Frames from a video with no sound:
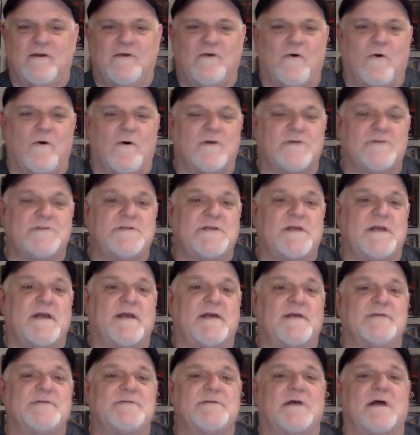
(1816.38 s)
Gore
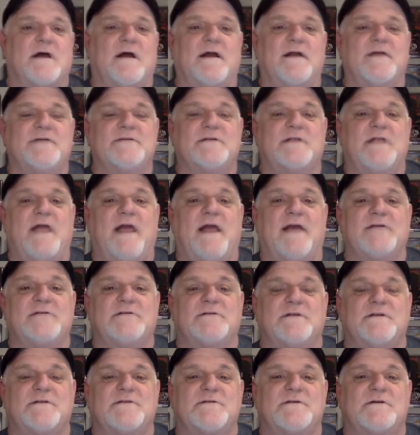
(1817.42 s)
says, it's an
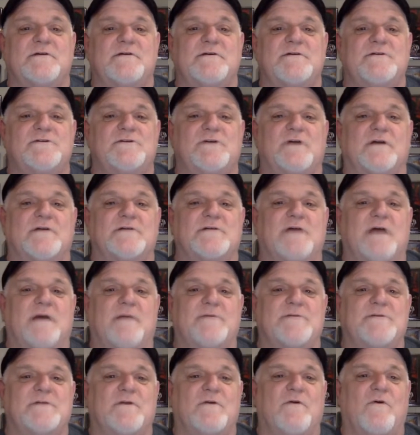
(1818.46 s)
excellent series, John Thomas.